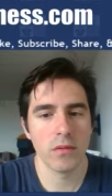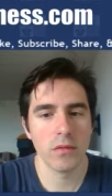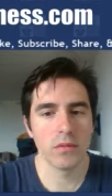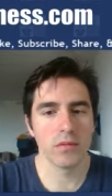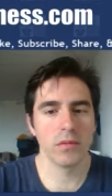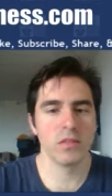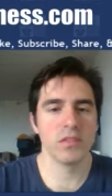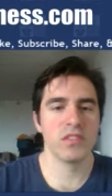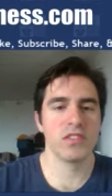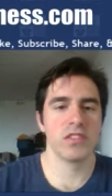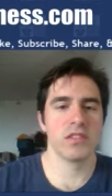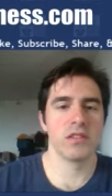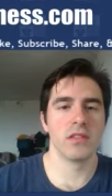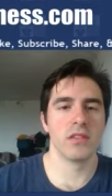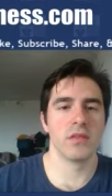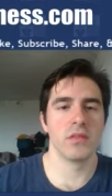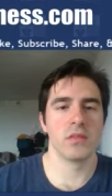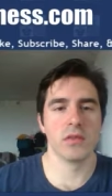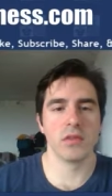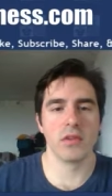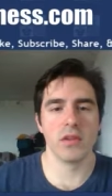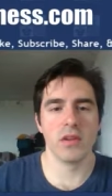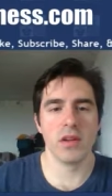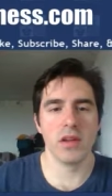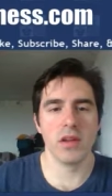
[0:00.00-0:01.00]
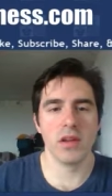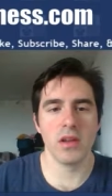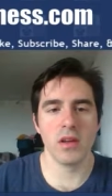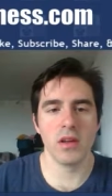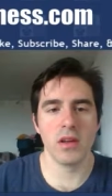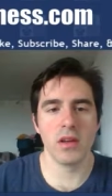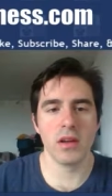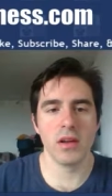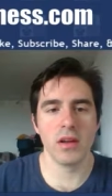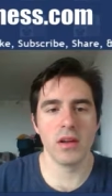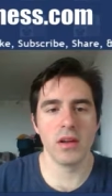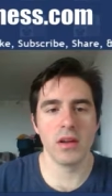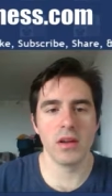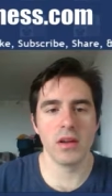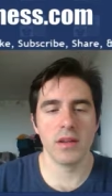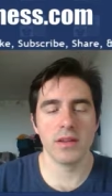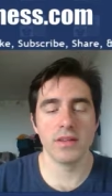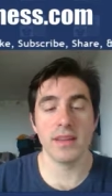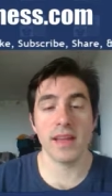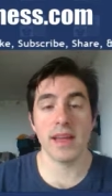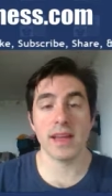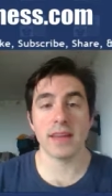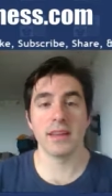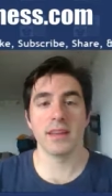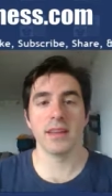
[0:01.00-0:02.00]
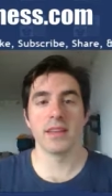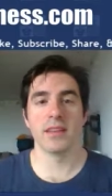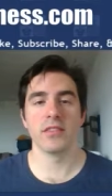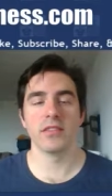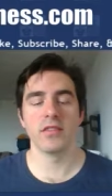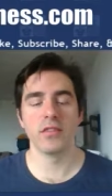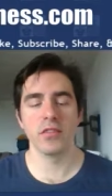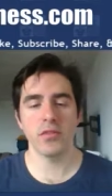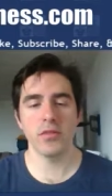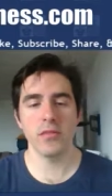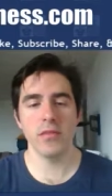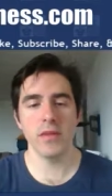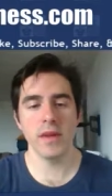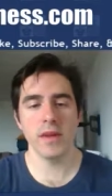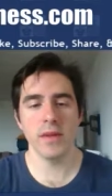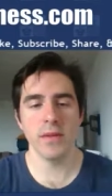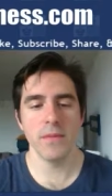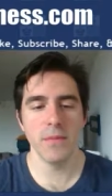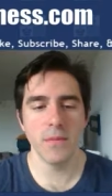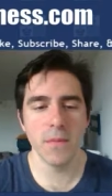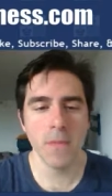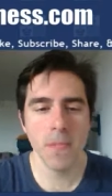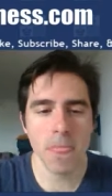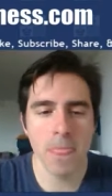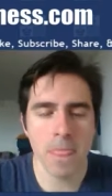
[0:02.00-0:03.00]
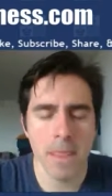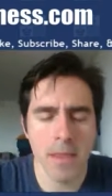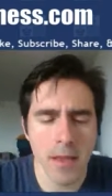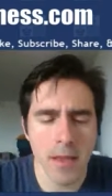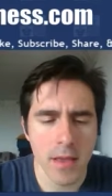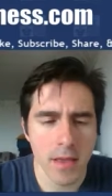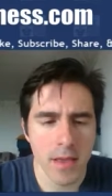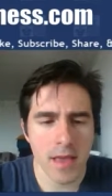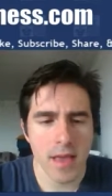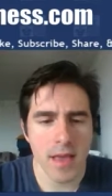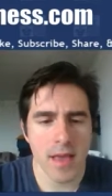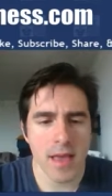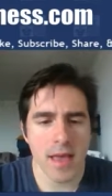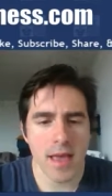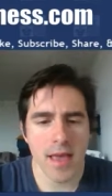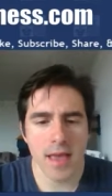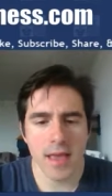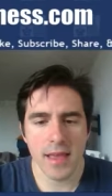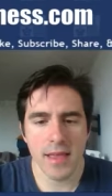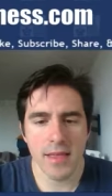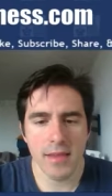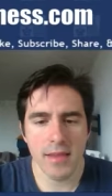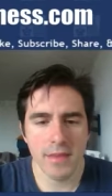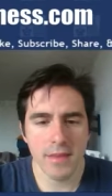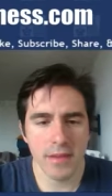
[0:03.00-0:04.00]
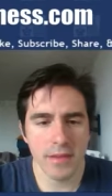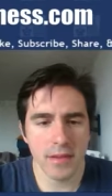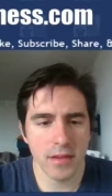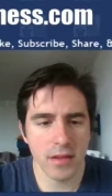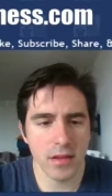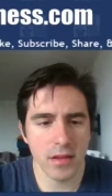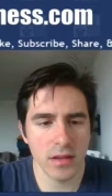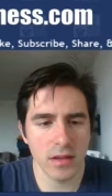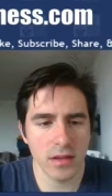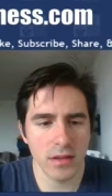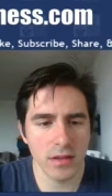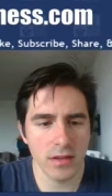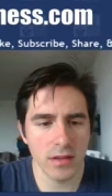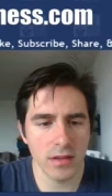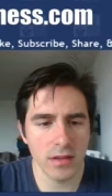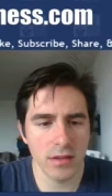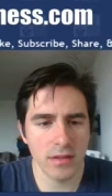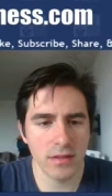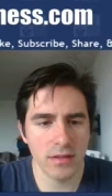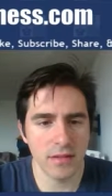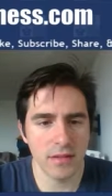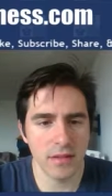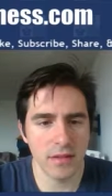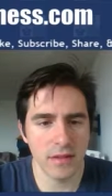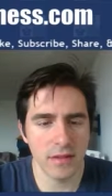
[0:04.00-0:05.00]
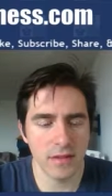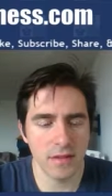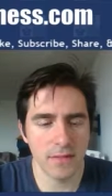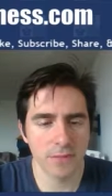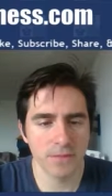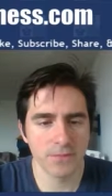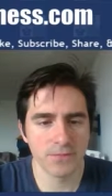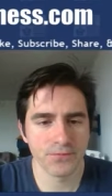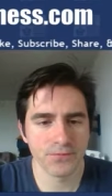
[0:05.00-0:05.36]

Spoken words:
which sets up a attack against the queen. And let's see.